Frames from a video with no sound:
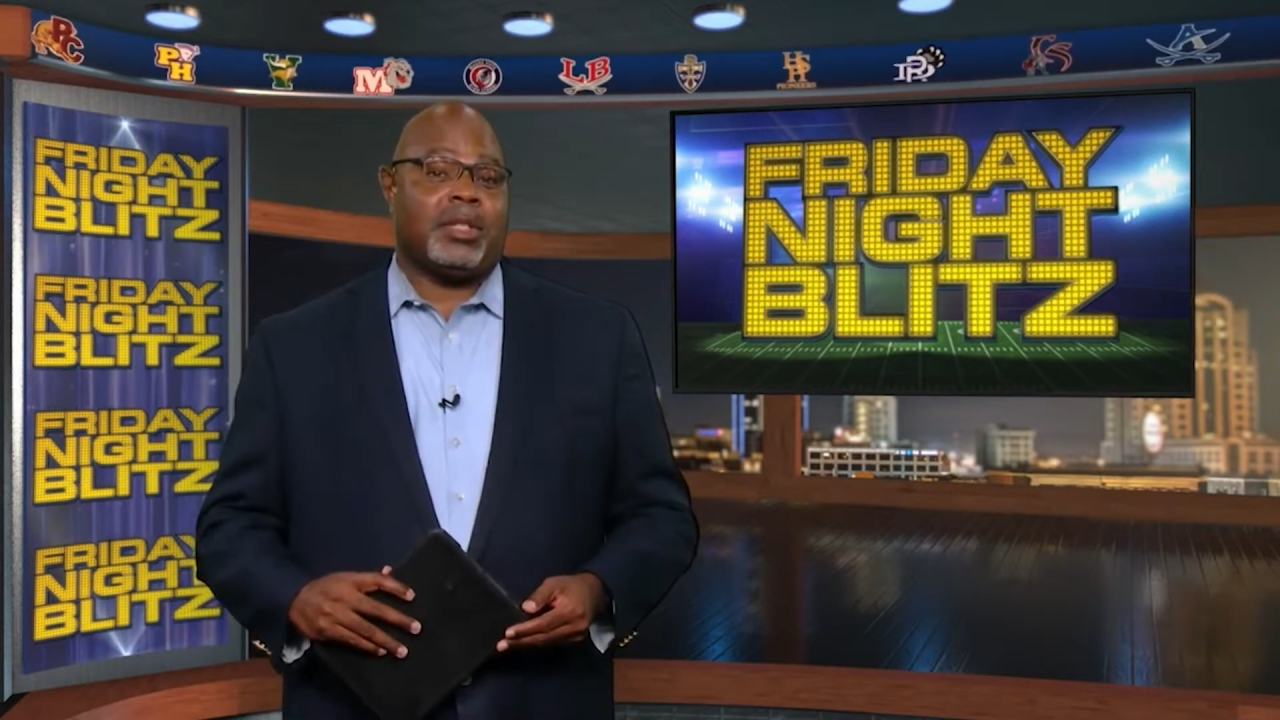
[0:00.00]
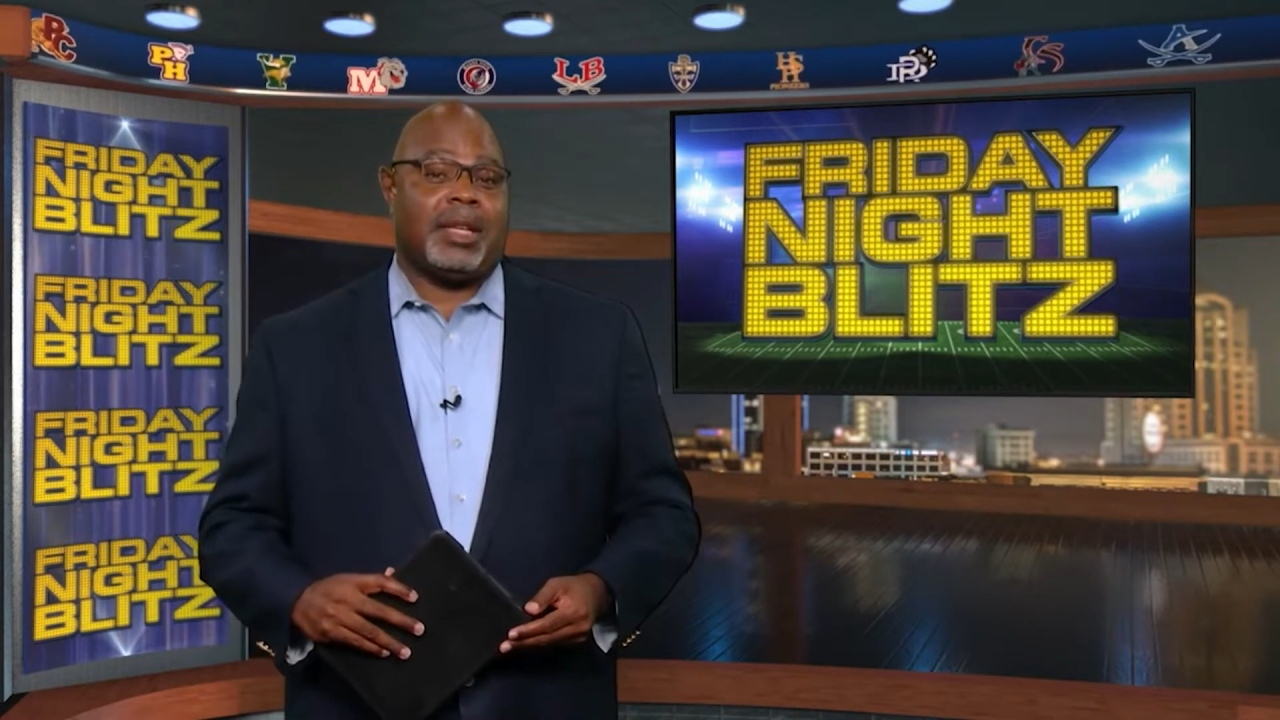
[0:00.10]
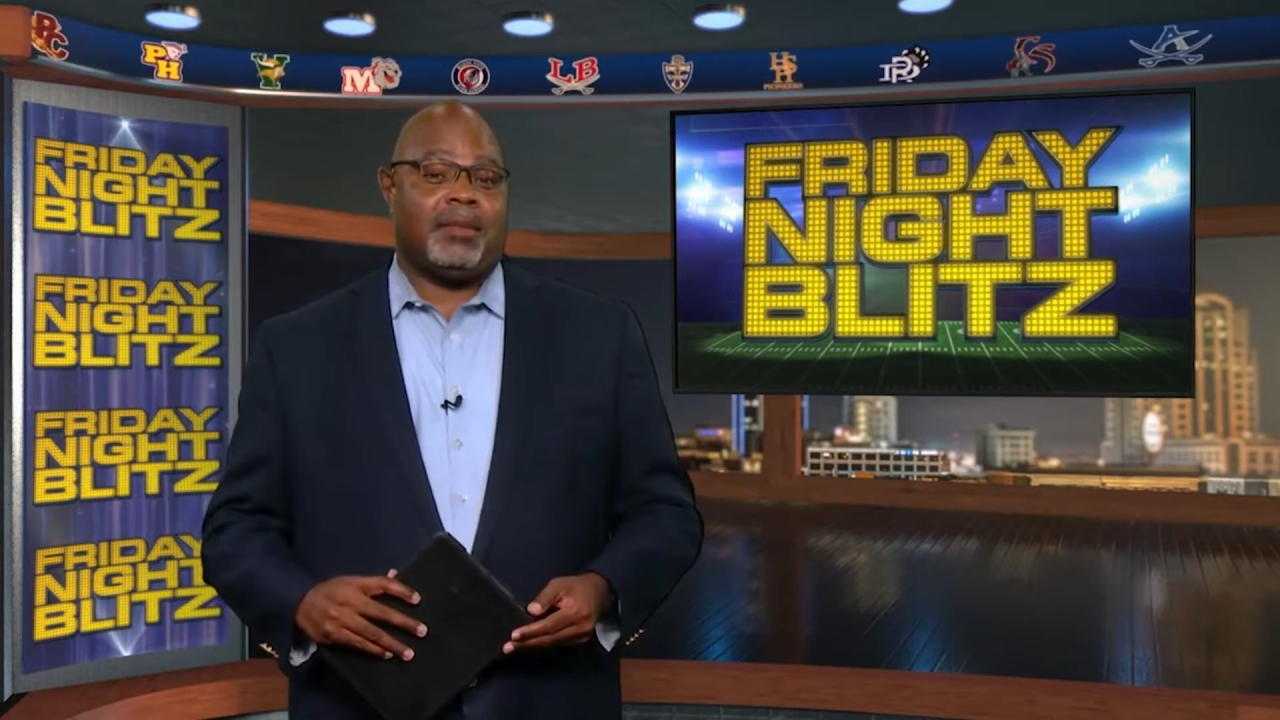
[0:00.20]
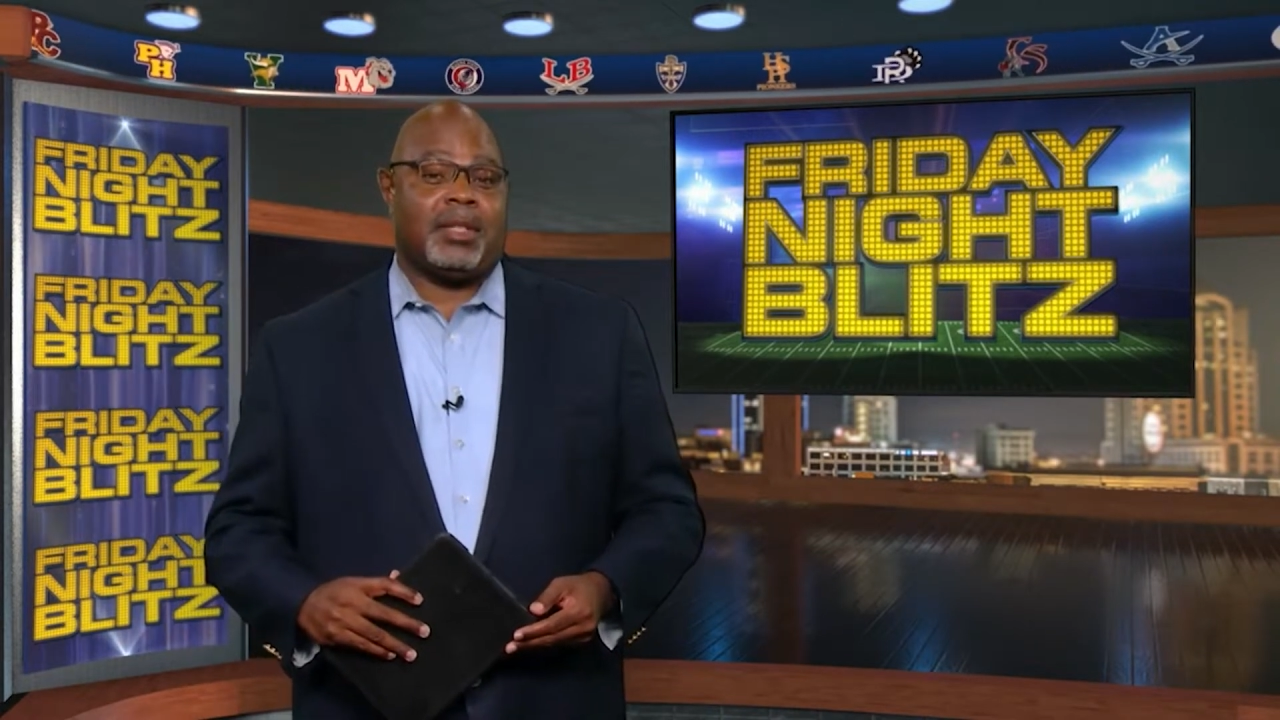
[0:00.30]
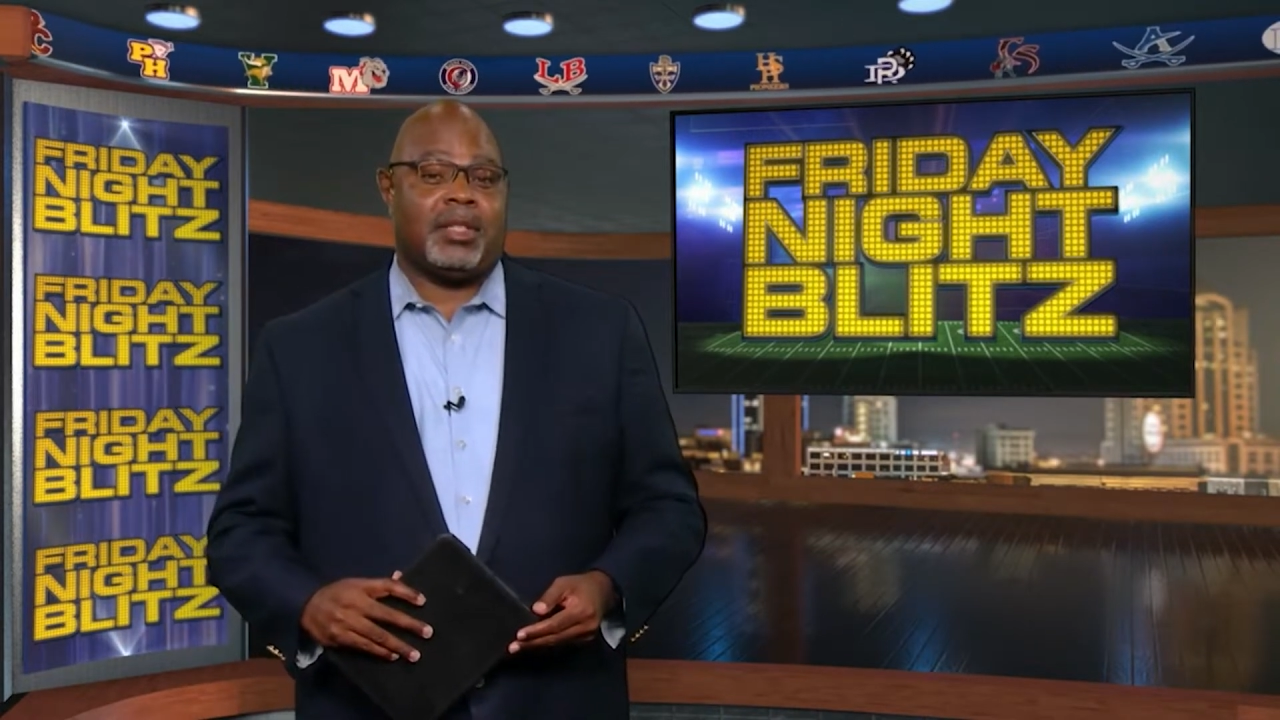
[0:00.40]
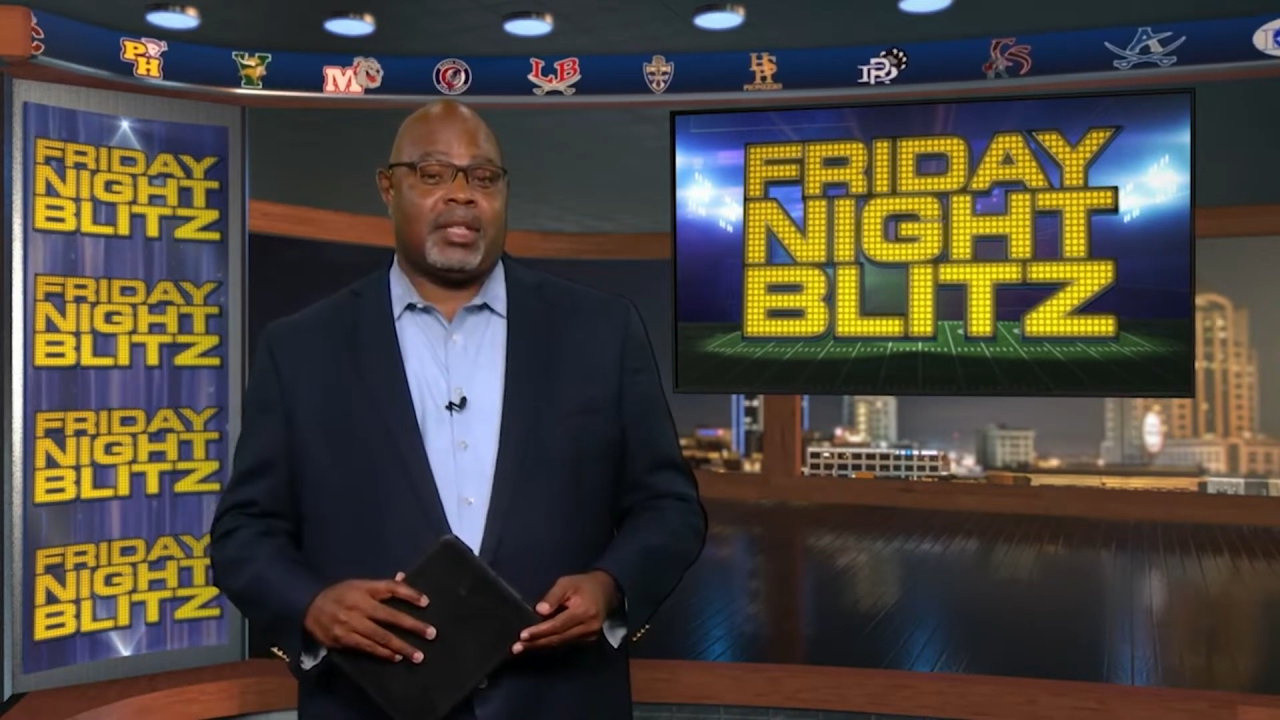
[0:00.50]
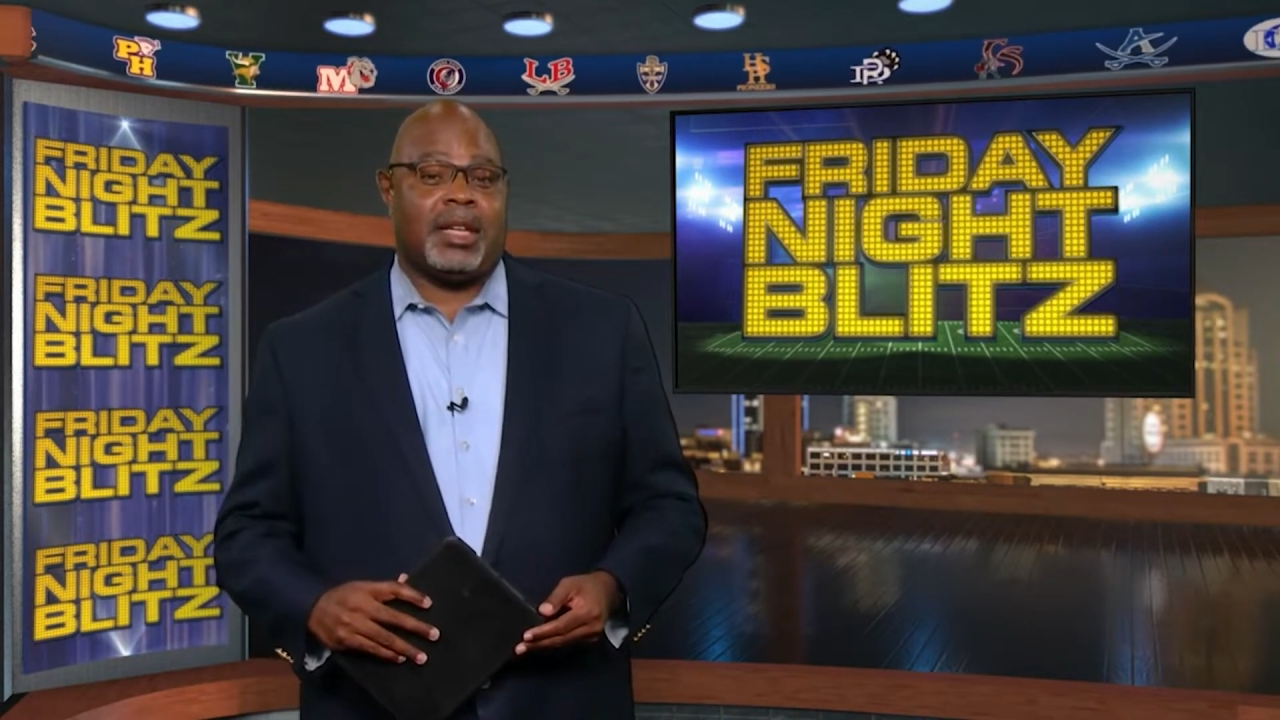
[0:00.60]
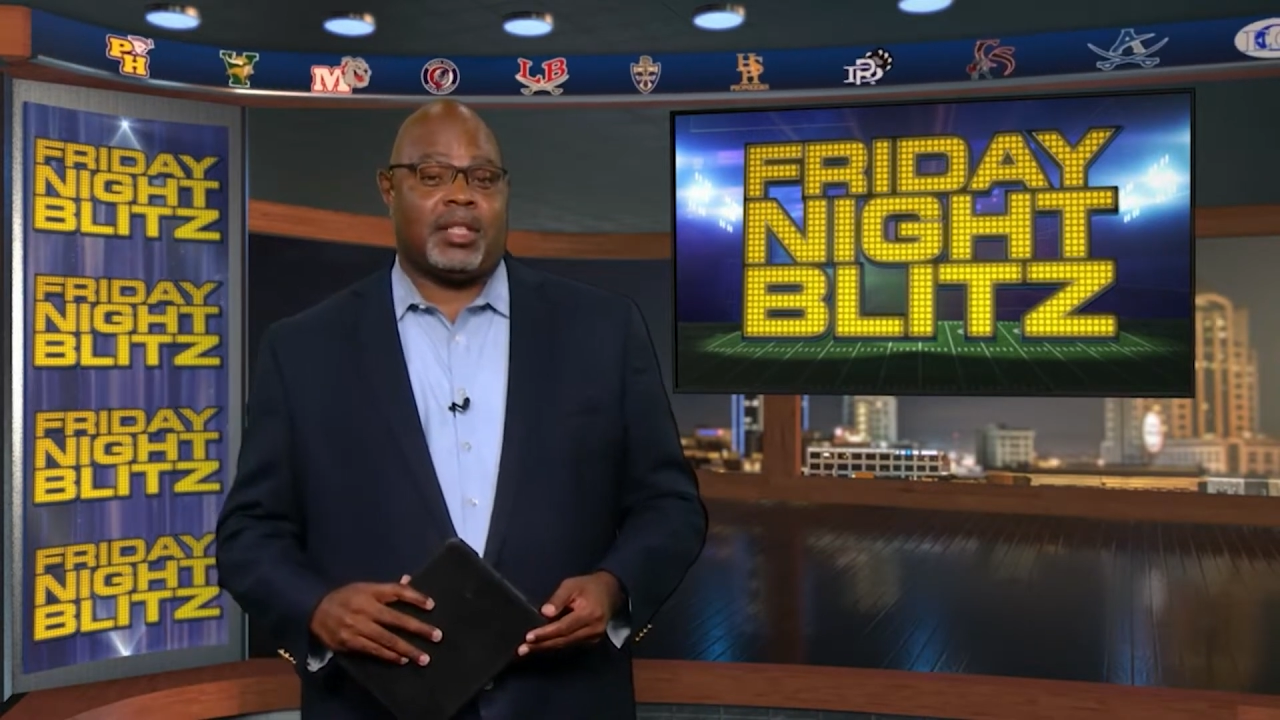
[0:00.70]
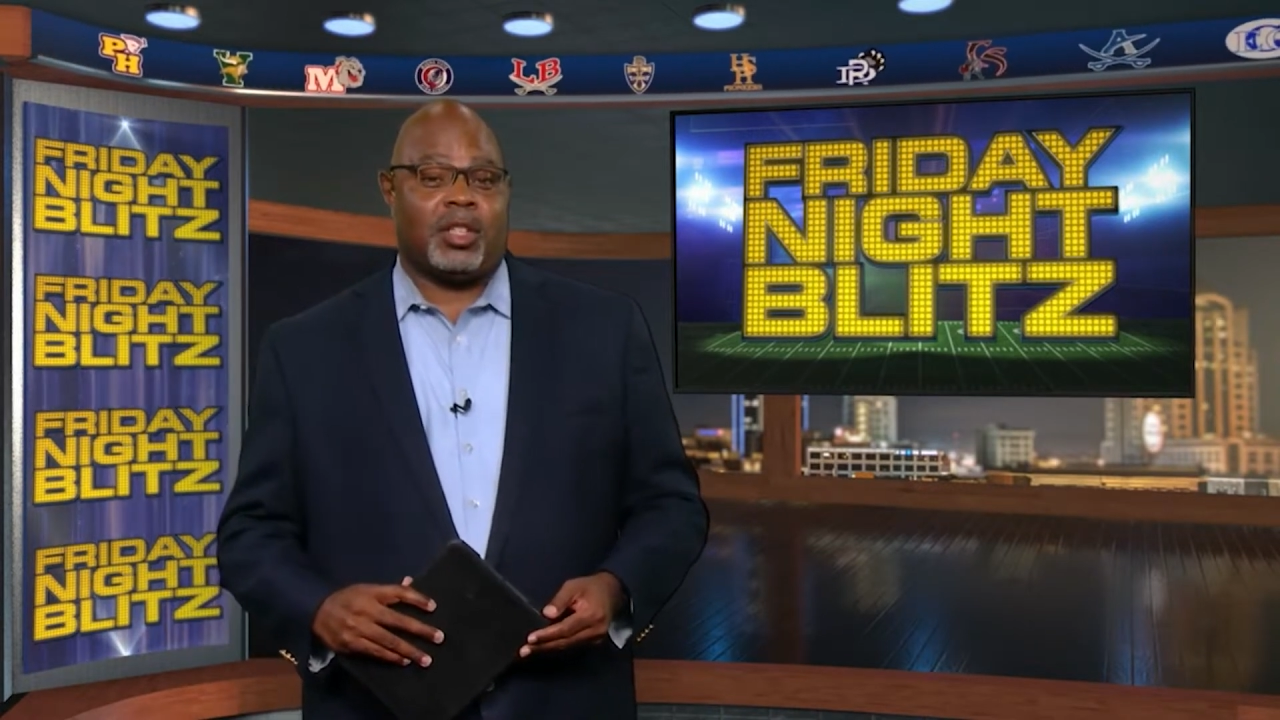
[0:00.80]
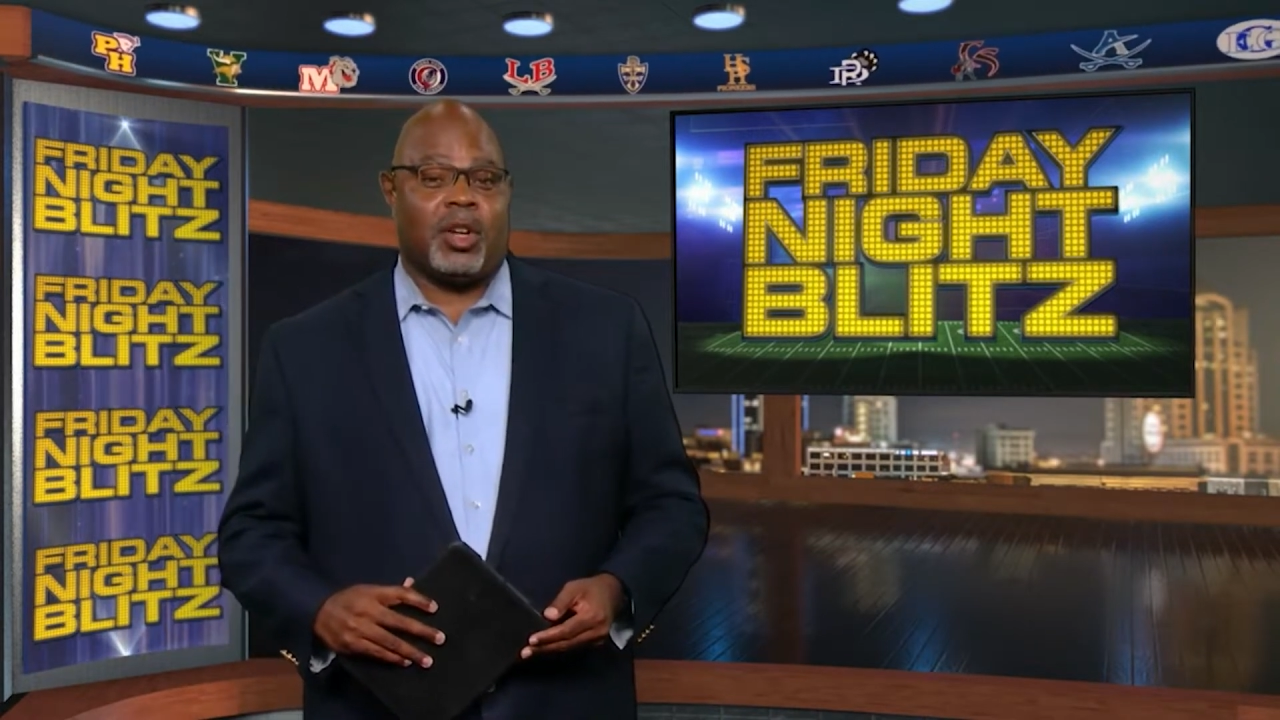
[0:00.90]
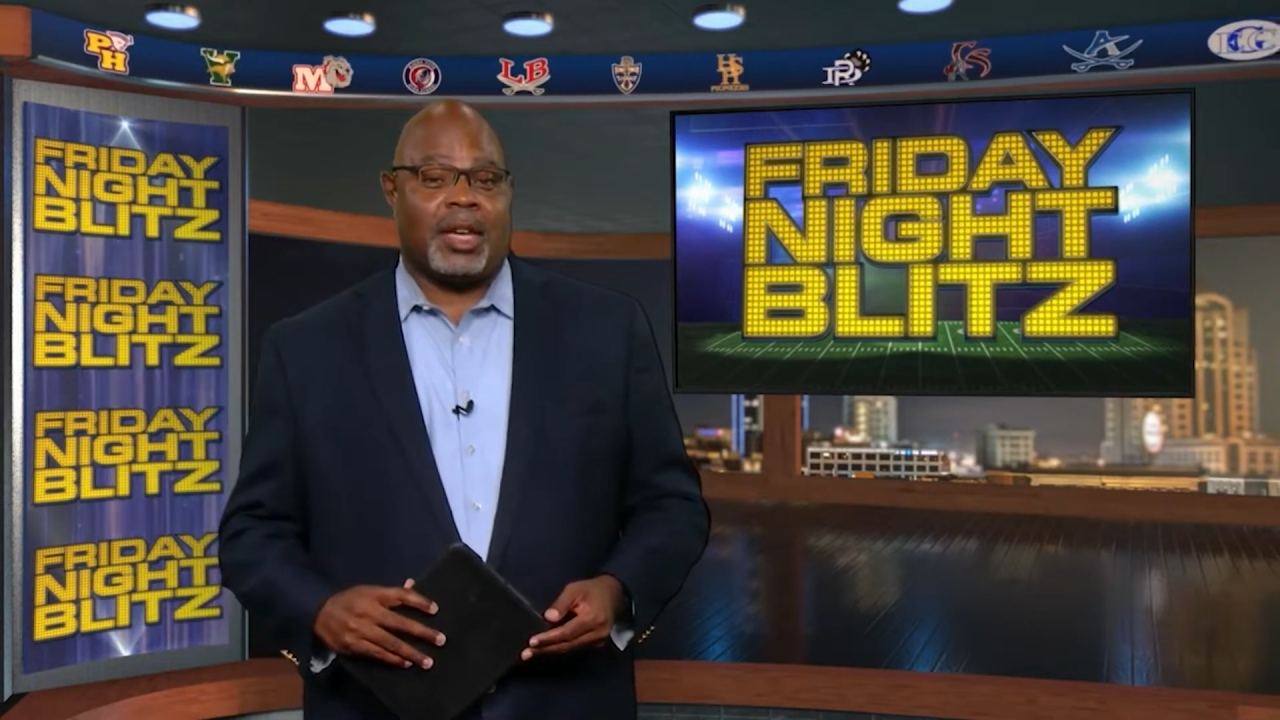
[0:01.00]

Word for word: teams this season. So the